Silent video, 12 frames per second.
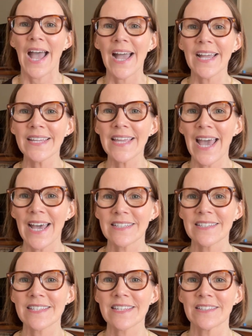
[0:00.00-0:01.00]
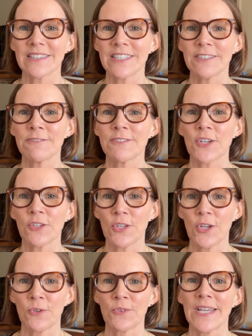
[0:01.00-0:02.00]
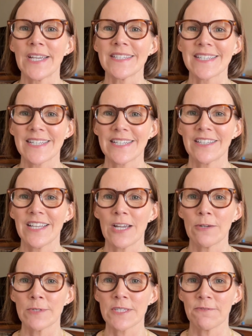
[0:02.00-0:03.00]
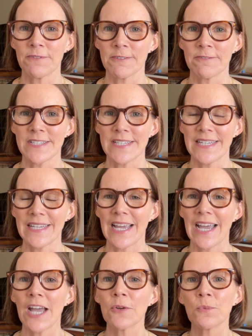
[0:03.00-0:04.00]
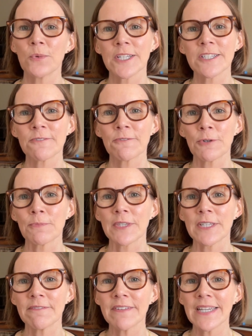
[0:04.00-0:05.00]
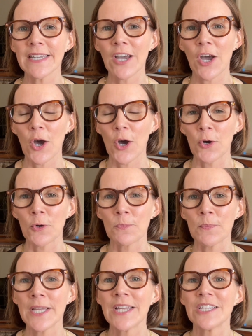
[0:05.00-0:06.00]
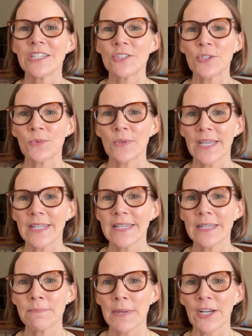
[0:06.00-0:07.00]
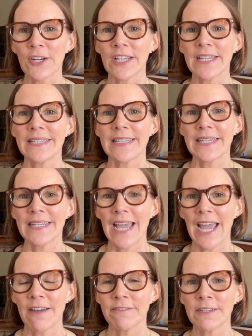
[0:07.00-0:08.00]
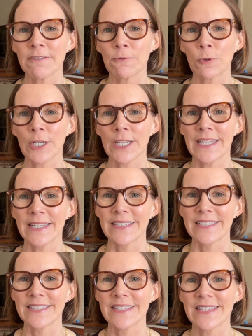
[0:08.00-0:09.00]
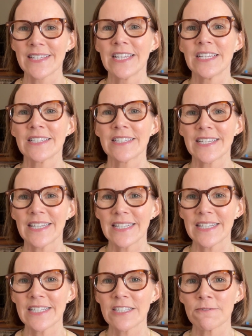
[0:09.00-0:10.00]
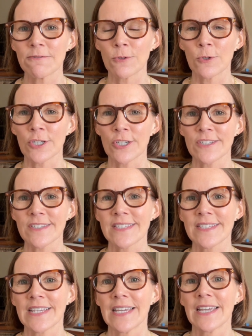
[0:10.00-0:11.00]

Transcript: I hadn't lived alone until I was 50. I went from living at home to getting married and having 4 kids, to getting divorced,